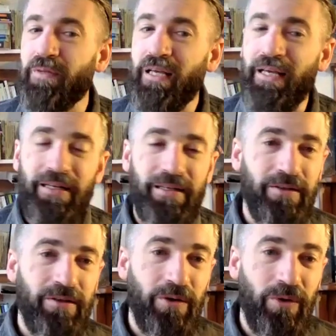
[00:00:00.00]
in
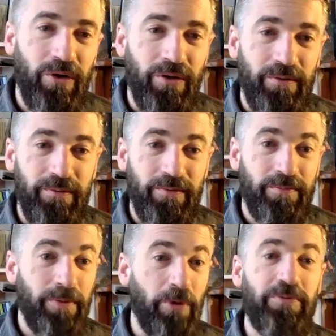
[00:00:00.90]

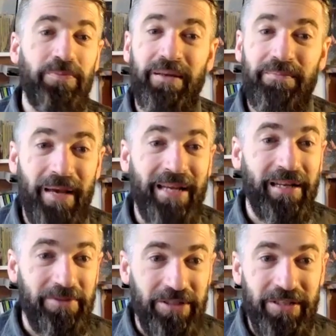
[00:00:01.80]
both my main
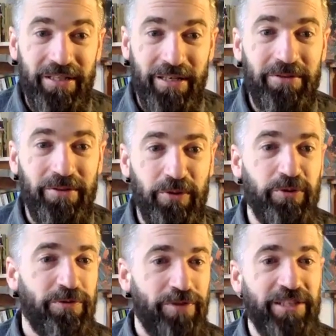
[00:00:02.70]
languages now,
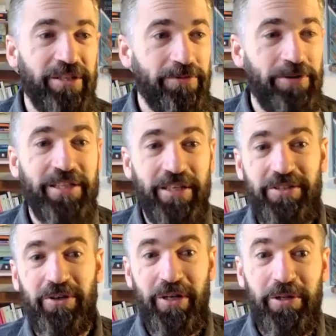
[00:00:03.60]
because French has
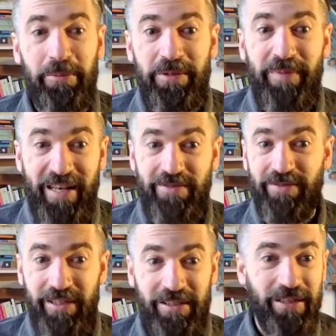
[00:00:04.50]
got a little bit
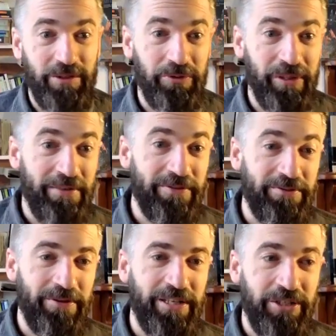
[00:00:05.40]
pacified, but I don't live in
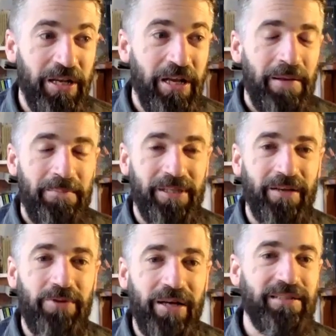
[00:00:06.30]
French, but I
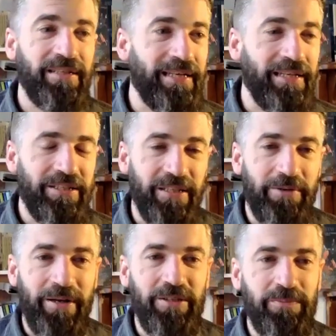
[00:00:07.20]
write in English and I
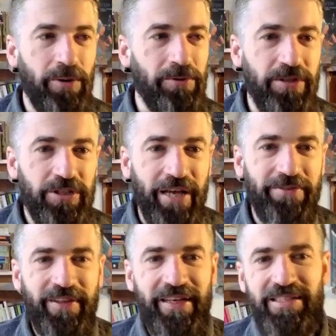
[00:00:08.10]
write in Polish.
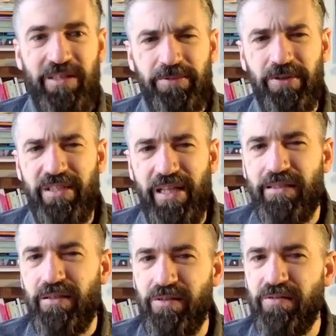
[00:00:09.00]
Everything ends up
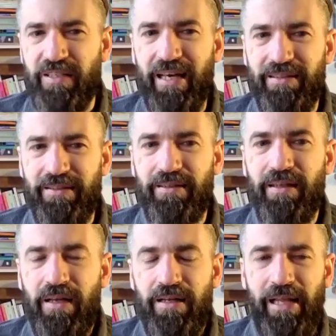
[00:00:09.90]
translated into the other
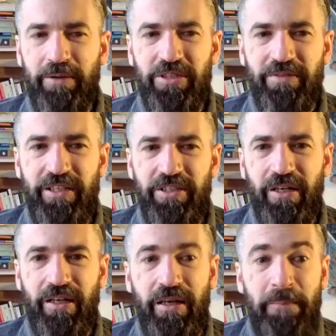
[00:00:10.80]
language
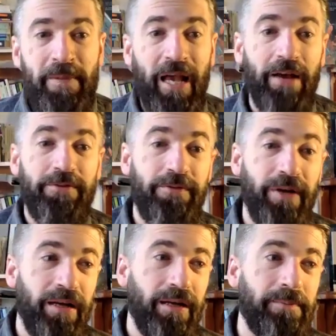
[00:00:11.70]
eventually. I've
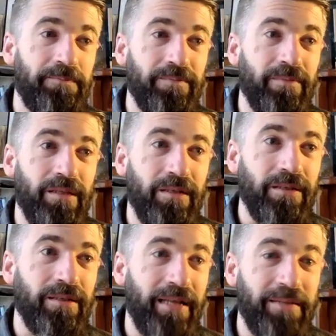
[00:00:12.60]

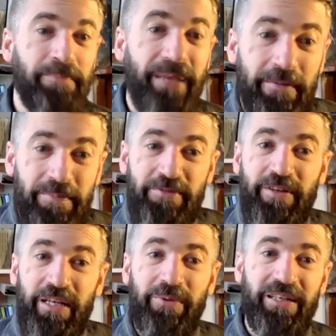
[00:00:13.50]
had a big
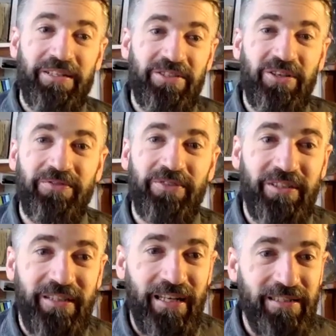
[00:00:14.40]
epiphany when I discovered
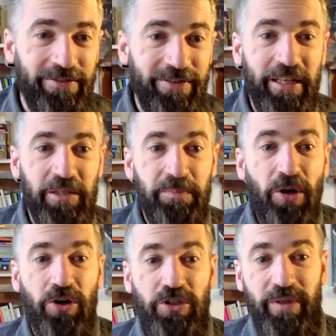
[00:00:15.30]
that if I get
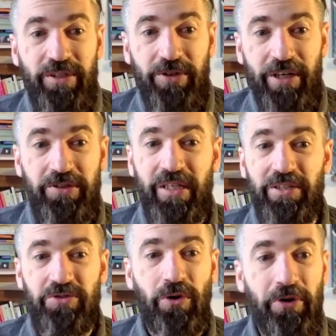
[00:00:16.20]
blocked when trying to tell a
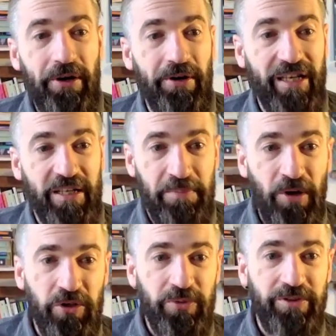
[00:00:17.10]
story, or I get
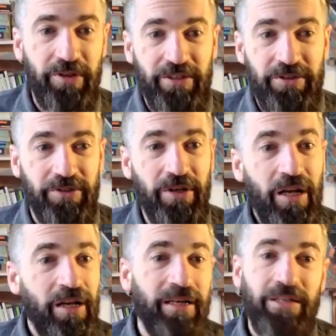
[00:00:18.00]
blocked when trying to
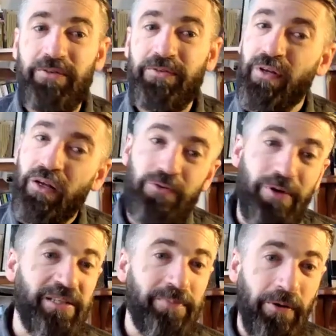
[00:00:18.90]
kind of
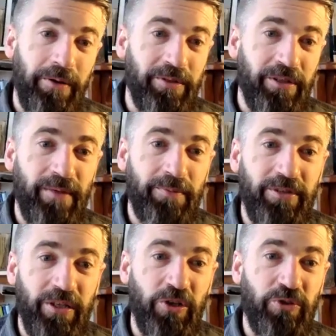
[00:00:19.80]
write a poem and come up
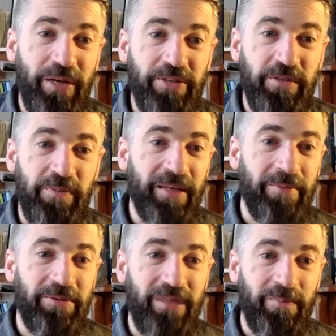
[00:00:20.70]
with a good way to speak
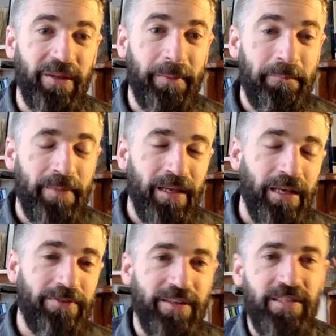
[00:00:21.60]
about something,
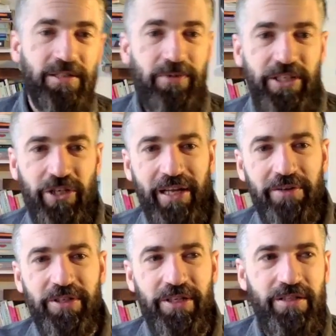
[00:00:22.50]
if I switch
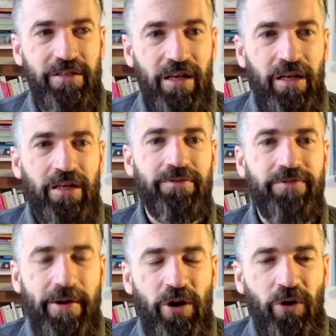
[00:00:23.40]
languages,
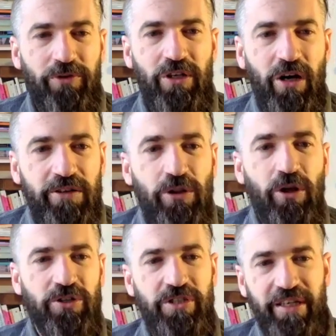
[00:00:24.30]
very often
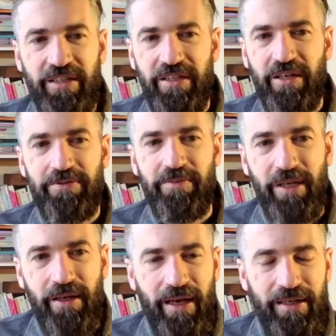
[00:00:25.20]
unlocks the idea for
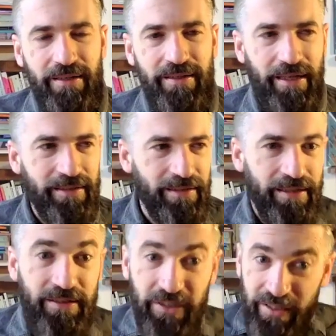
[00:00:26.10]
me and
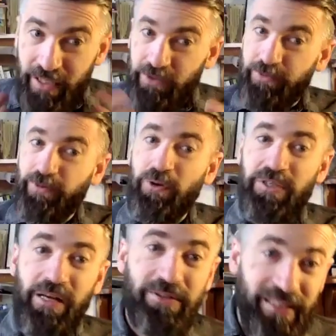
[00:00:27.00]
it just kind of flows
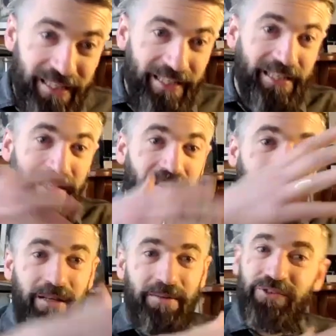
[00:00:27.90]
out, and then I can
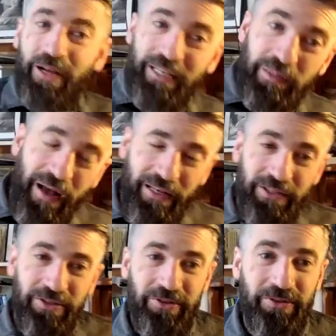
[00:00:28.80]
drag it back
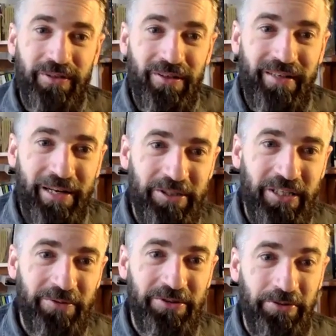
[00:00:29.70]
into the language
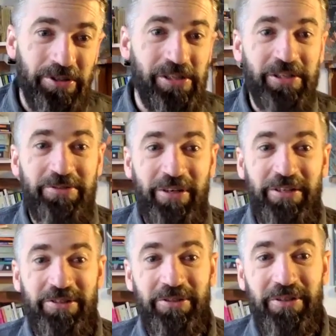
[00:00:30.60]
I was originally trying
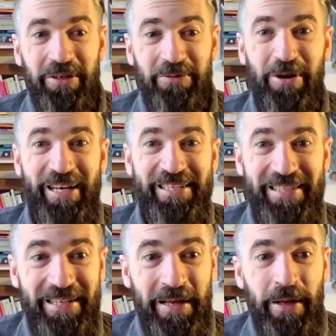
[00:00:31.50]
to write
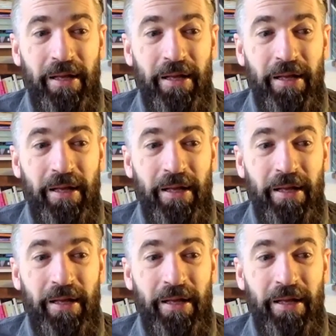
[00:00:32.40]
in.